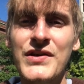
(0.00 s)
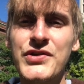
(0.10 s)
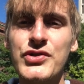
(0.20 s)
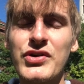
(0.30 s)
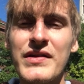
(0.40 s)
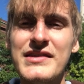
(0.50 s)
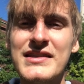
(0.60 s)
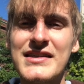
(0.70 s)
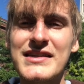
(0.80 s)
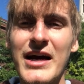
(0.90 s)
So try these
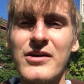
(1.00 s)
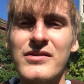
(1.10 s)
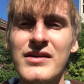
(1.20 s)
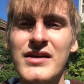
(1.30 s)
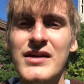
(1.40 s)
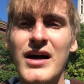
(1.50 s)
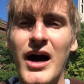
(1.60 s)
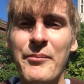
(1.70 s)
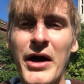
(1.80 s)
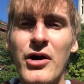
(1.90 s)
things out.
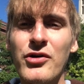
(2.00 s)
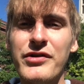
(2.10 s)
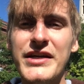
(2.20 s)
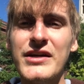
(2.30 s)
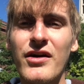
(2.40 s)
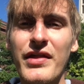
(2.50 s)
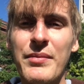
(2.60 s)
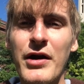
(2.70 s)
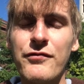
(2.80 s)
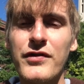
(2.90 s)
Um, not only are they
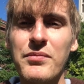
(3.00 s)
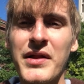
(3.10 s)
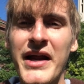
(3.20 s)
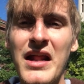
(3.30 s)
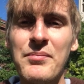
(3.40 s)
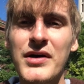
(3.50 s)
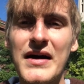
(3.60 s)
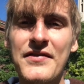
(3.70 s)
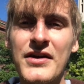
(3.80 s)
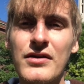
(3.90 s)
better for the planet, but
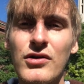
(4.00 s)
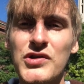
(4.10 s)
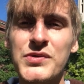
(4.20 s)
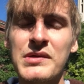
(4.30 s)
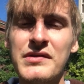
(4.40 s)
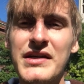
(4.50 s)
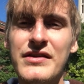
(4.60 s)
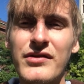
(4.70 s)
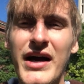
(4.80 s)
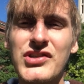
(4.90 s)
I think ultimately
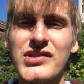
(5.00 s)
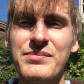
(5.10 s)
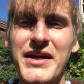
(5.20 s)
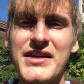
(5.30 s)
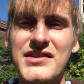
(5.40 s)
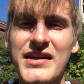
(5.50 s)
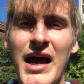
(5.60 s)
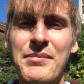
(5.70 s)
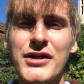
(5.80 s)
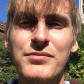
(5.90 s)
they'll actually make us
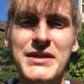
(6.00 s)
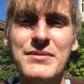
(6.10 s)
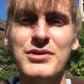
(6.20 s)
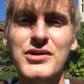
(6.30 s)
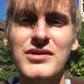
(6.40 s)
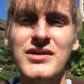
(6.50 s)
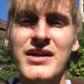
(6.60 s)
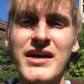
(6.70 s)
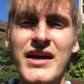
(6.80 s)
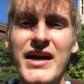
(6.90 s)
happier people.
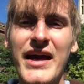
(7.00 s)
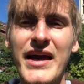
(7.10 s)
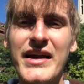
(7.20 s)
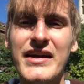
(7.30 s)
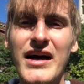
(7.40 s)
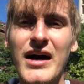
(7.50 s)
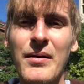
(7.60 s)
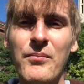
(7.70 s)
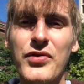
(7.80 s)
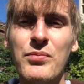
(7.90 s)
And
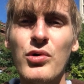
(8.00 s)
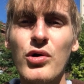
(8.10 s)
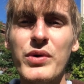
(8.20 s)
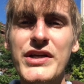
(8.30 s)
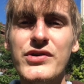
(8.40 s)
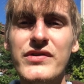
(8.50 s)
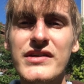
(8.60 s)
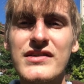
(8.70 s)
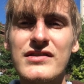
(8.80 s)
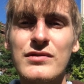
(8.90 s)
um, the more we do
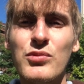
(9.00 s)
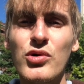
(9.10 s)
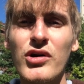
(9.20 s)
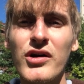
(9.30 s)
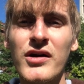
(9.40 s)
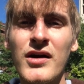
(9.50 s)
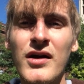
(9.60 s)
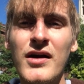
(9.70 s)
this, the more